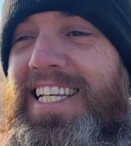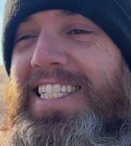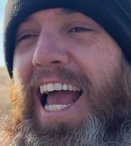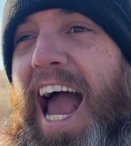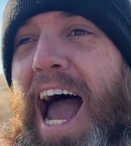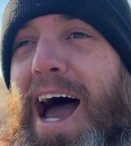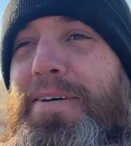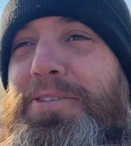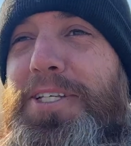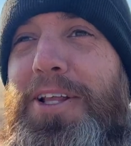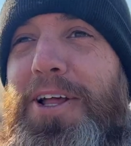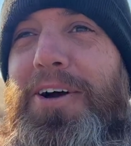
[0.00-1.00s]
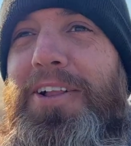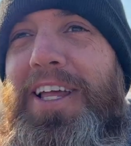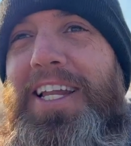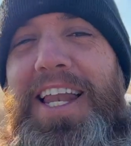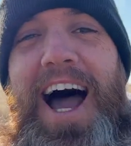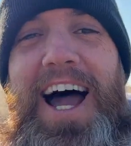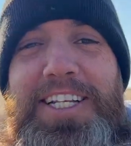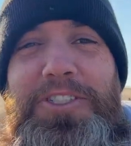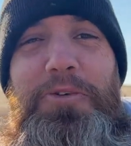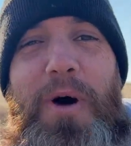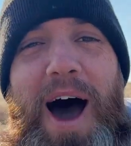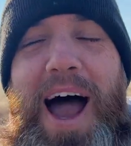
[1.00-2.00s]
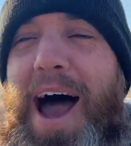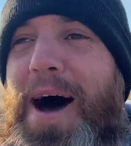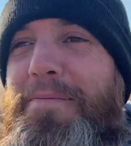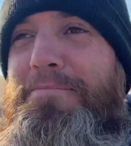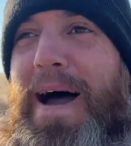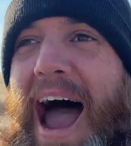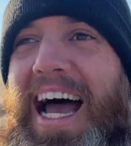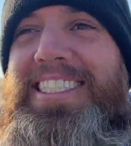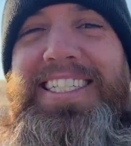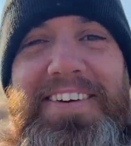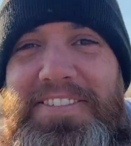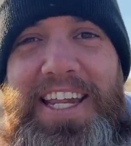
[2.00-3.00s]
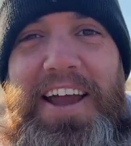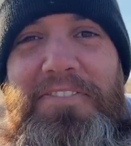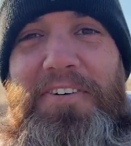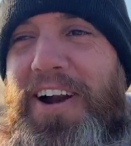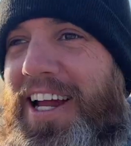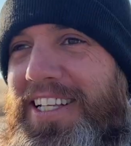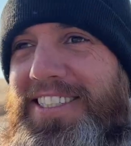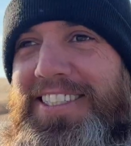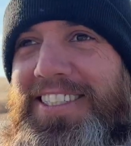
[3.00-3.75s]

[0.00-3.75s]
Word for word: is absolutely nuts. What a massive difference.